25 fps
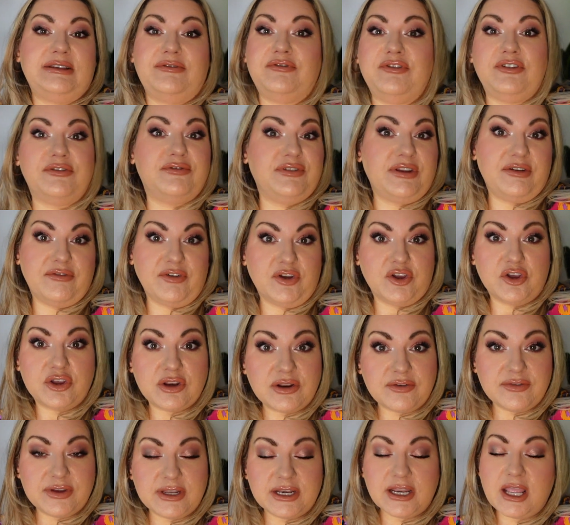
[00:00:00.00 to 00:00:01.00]
If you've never
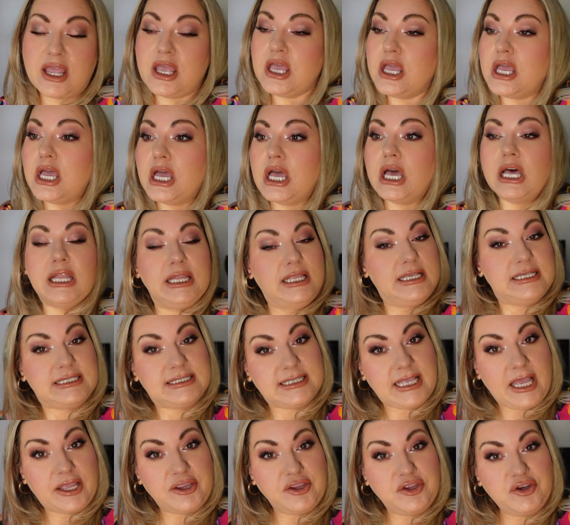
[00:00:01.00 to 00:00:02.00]
heard of it, at least
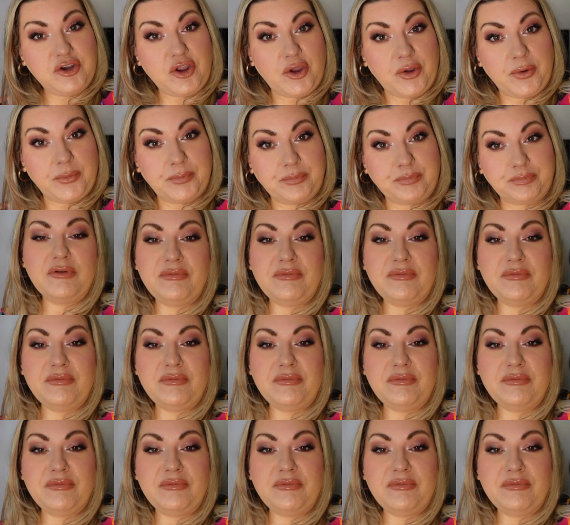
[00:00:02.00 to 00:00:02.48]
now you know.